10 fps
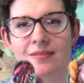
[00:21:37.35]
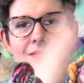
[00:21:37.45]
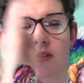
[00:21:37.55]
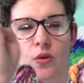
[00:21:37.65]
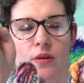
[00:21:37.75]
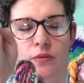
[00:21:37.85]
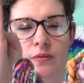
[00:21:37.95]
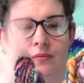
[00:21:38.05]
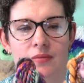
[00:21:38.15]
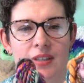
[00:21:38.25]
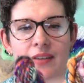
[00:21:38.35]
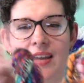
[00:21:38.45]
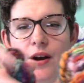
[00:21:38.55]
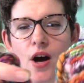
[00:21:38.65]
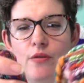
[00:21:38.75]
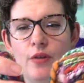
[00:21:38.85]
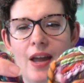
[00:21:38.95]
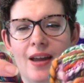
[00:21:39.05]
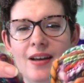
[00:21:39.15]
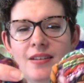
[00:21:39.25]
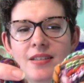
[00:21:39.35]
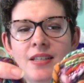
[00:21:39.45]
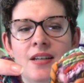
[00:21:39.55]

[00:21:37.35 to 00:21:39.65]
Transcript: sort of cut that off and